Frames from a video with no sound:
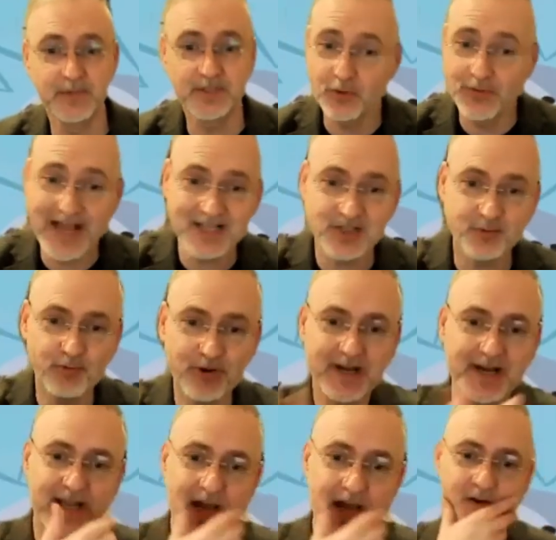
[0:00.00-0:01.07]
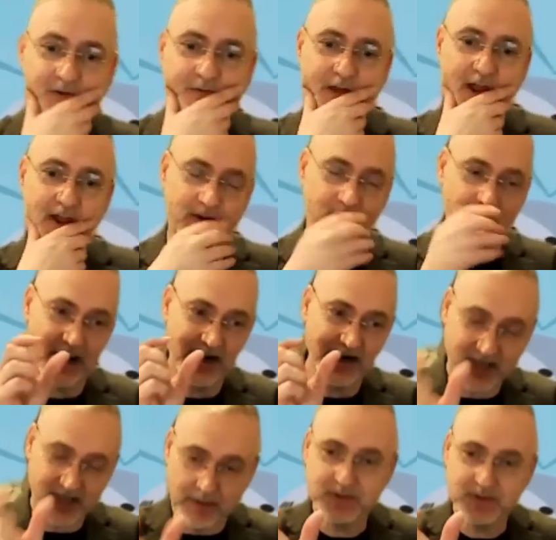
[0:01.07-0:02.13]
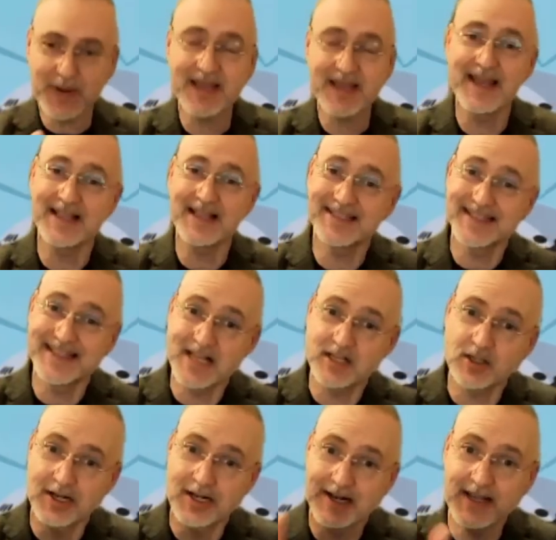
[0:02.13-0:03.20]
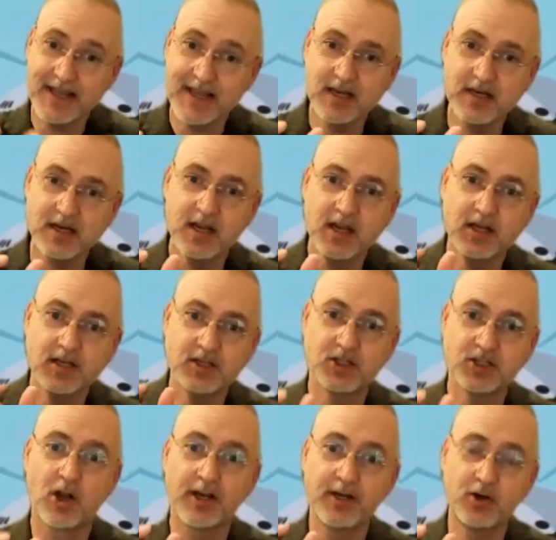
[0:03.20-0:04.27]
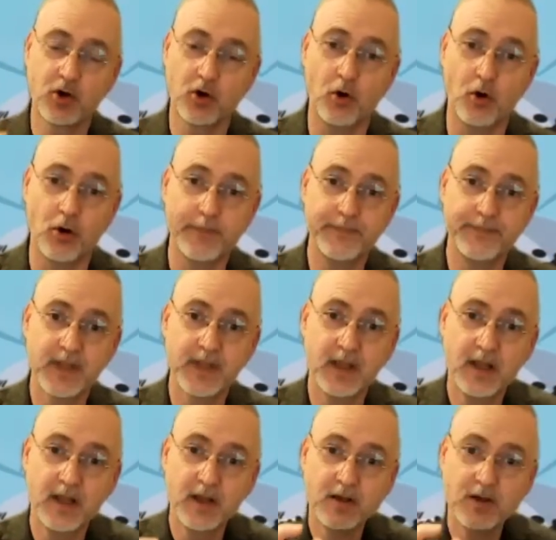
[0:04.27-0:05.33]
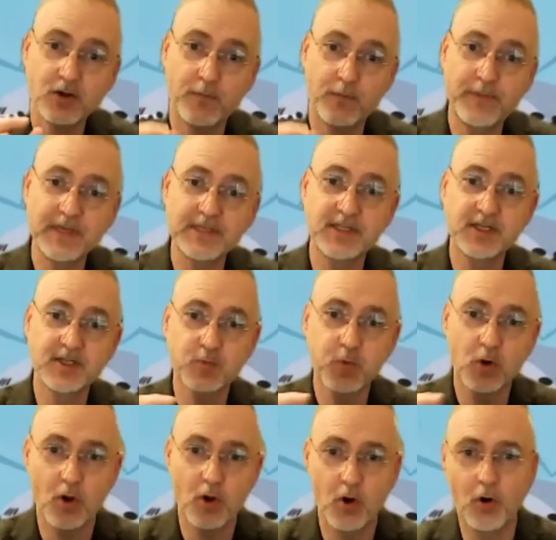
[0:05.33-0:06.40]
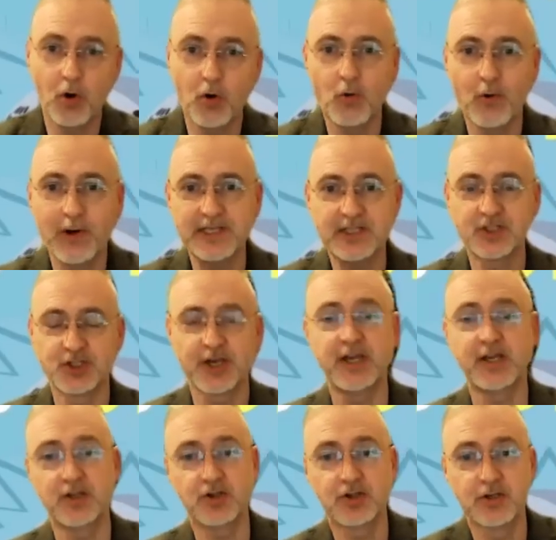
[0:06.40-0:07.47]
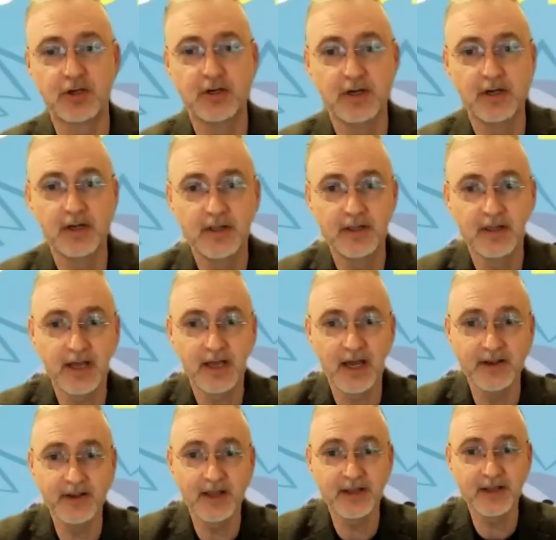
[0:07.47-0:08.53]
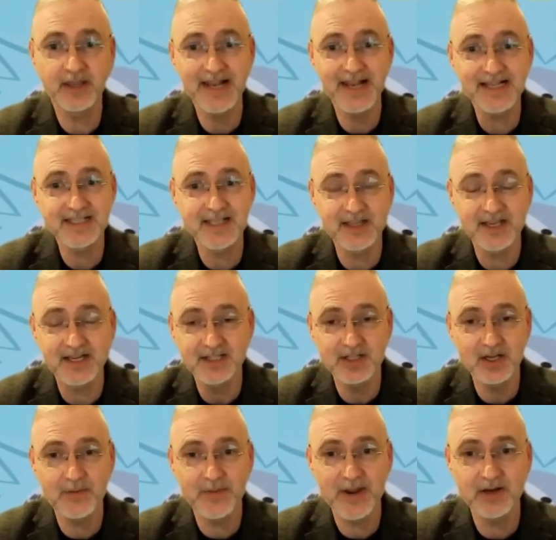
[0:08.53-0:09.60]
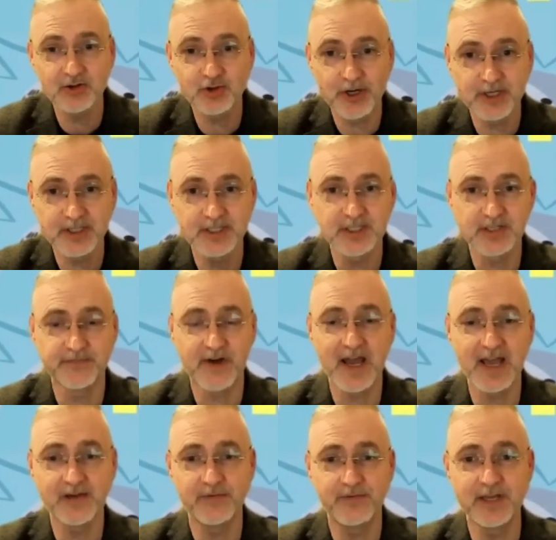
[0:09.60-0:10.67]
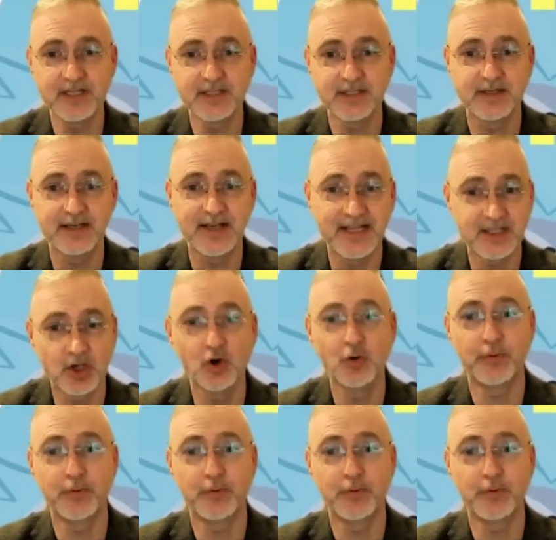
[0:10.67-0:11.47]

So that's really kind of, and it comes back again to that clean, solid core. Your business will always change. And I think that's the thing. It's not about trying to survive this and let's